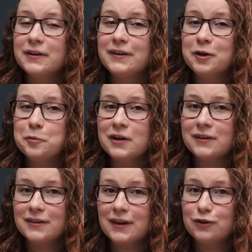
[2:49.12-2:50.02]
deal, but
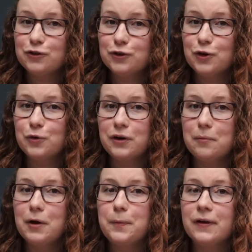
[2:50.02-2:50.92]
it's nice to know that
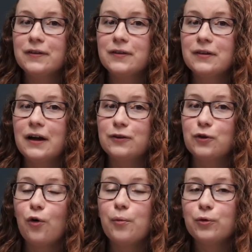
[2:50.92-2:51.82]
my pencil has
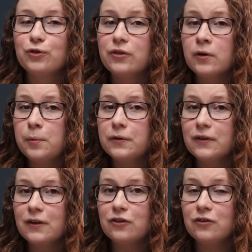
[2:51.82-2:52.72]
almost
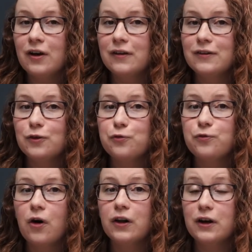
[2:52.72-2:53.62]
0% chance of
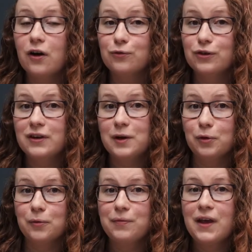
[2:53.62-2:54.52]
falling off the
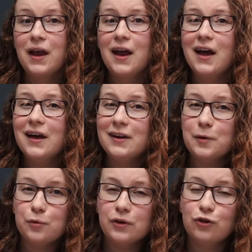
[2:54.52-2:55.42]
table. And
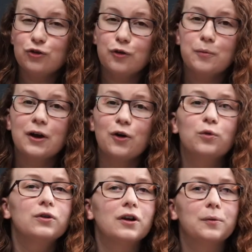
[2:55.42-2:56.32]
I'm pretty sure my
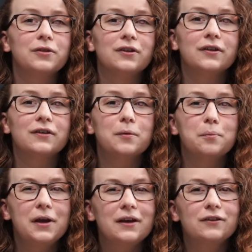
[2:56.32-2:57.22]
own clumsiness
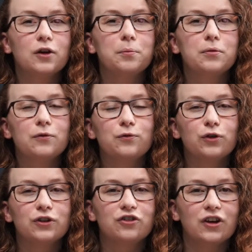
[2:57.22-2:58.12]
makes up
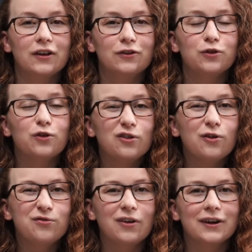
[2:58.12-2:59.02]
for the chance
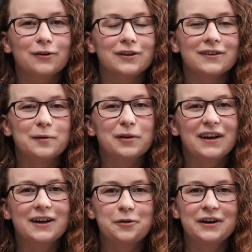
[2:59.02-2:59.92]
of falling off the table
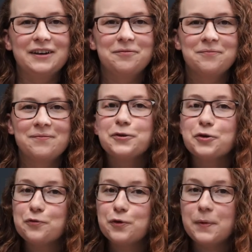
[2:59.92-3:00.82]
anyway.
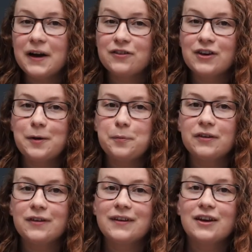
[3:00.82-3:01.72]
So for packaging and
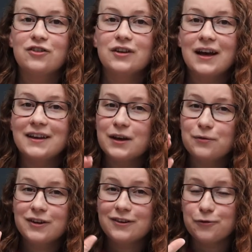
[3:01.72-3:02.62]
presentation, I'd
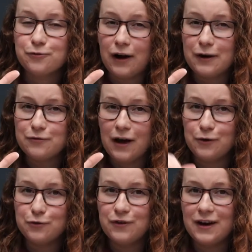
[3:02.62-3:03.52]
give this a 5
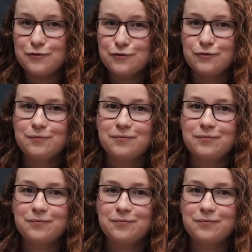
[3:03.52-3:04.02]
out of 5.